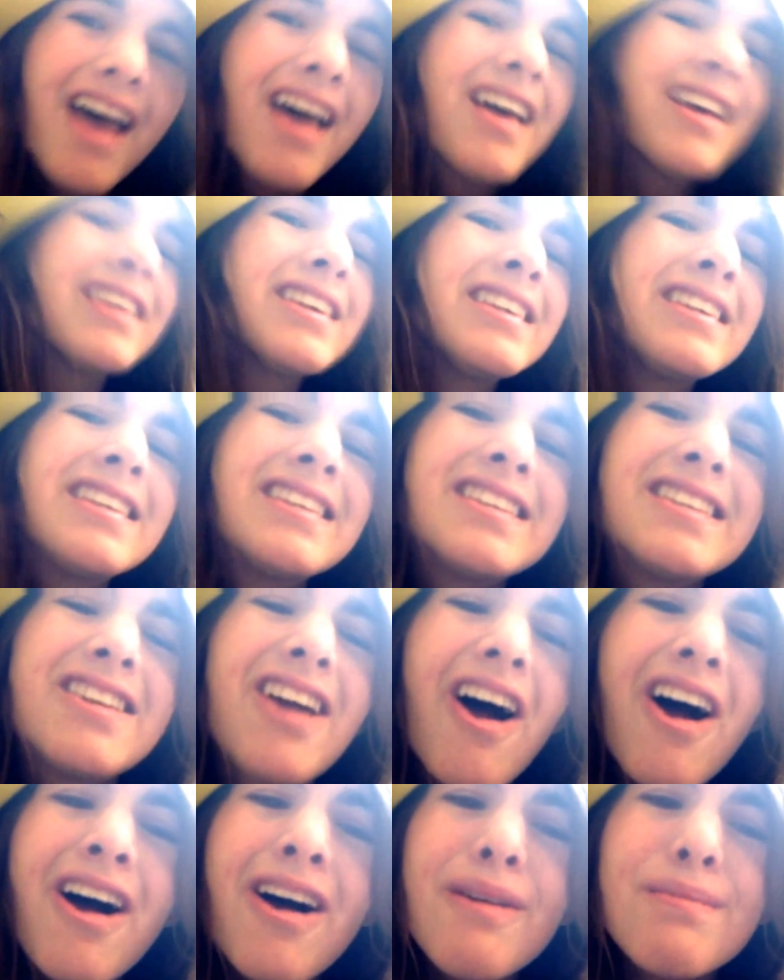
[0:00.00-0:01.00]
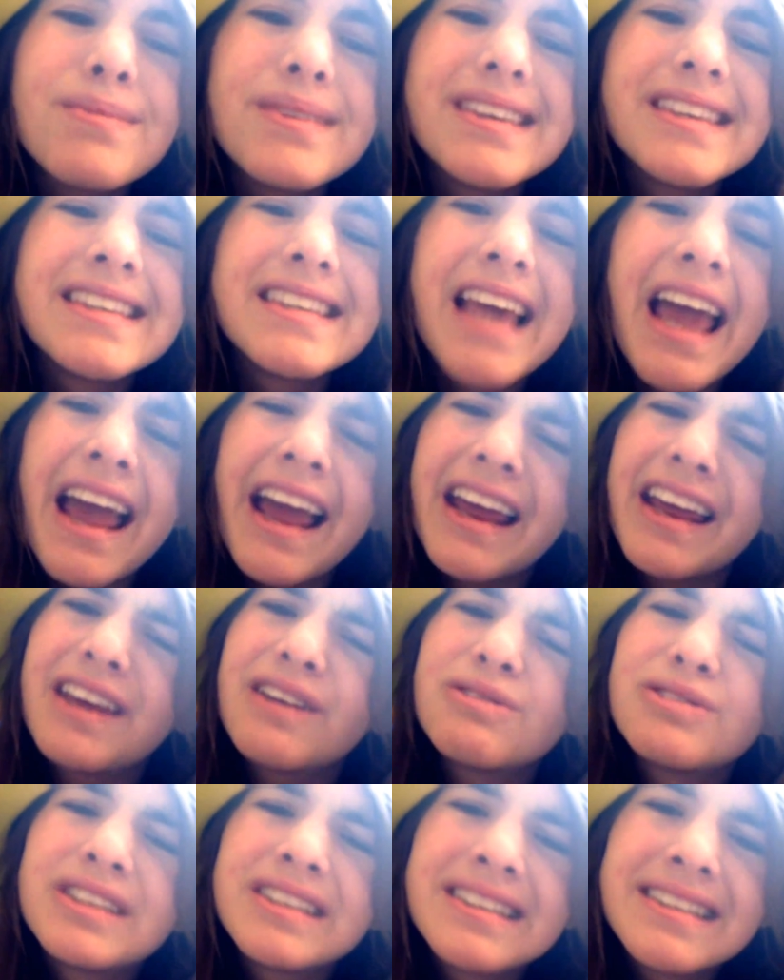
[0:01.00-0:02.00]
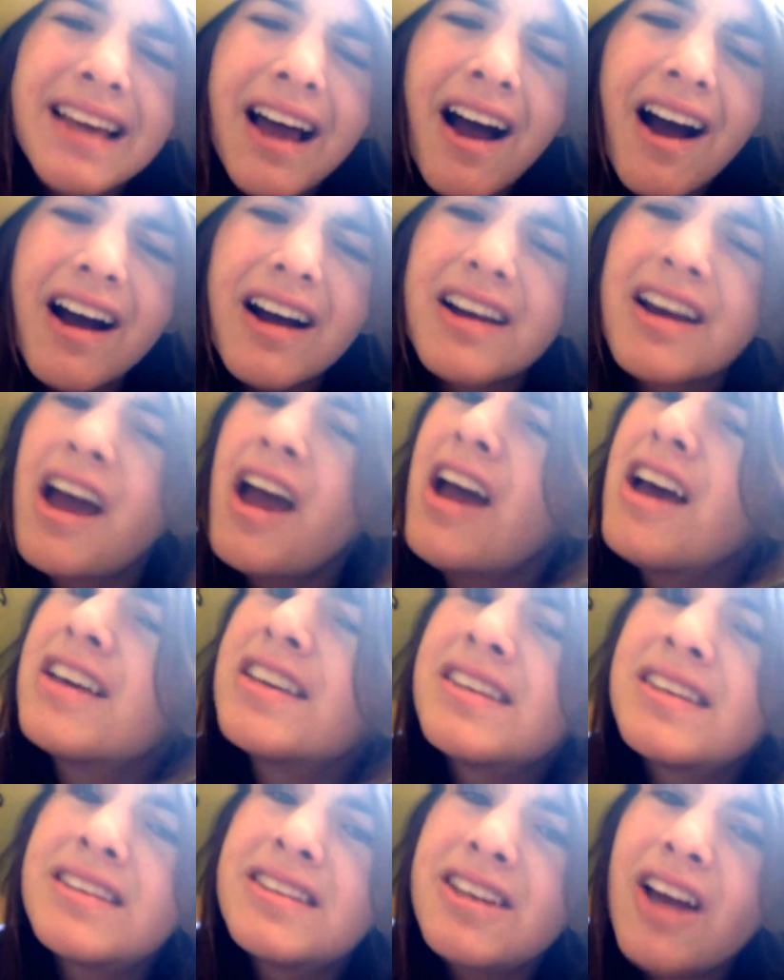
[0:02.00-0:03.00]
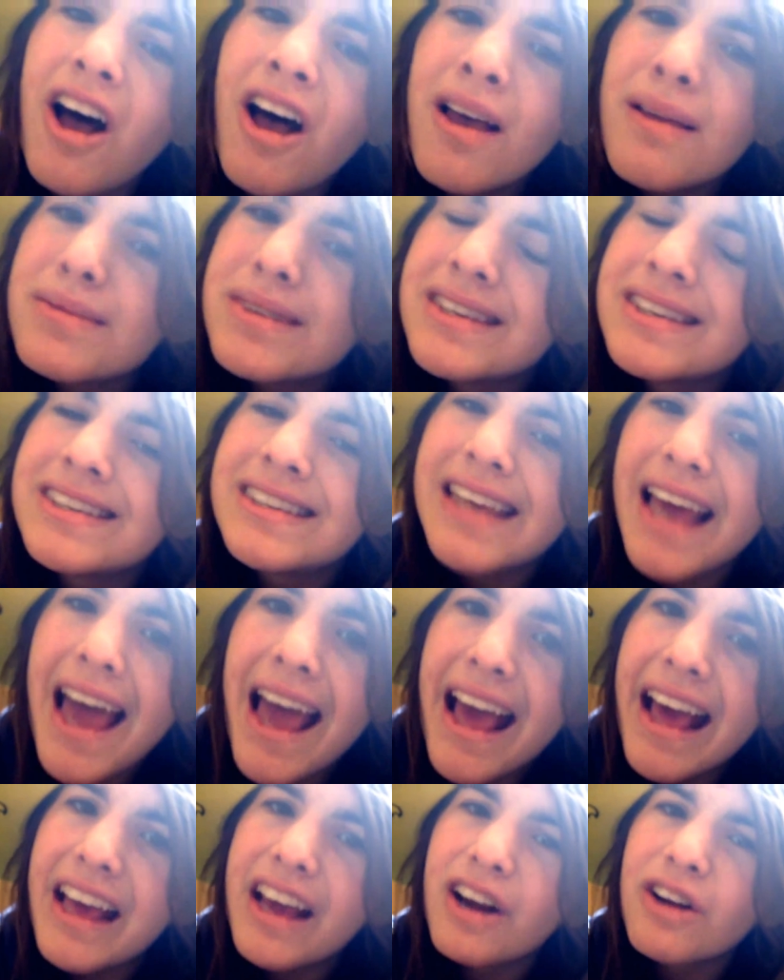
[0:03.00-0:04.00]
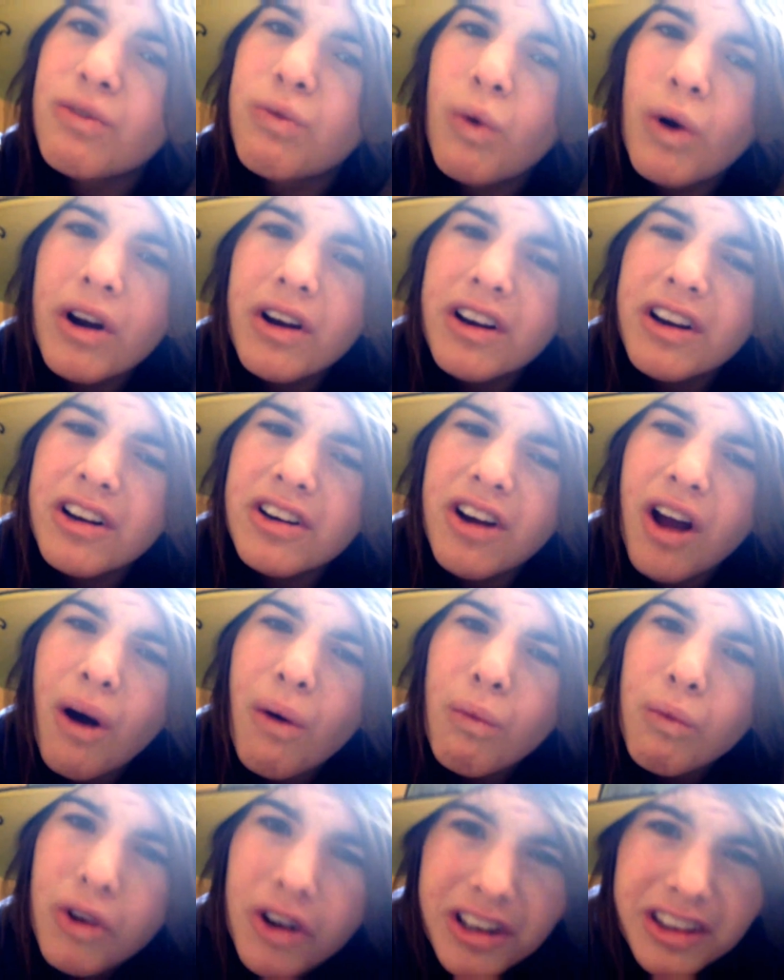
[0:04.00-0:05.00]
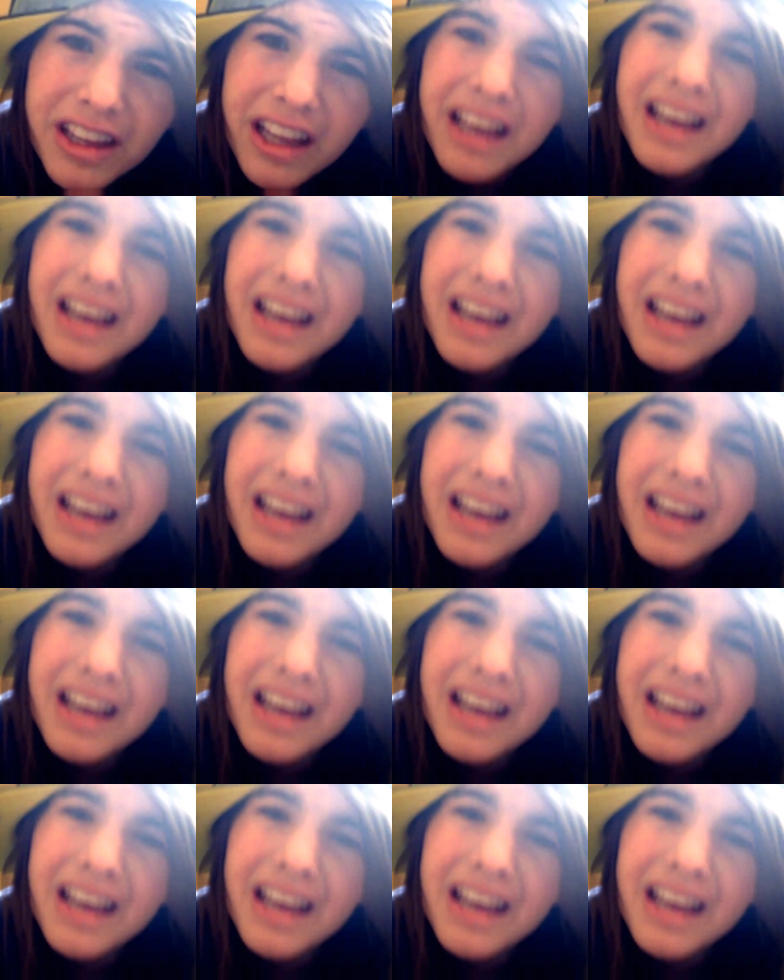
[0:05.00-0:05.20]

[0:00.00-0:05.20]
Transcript: Stop saying you suck. Stop saying you're not worth it.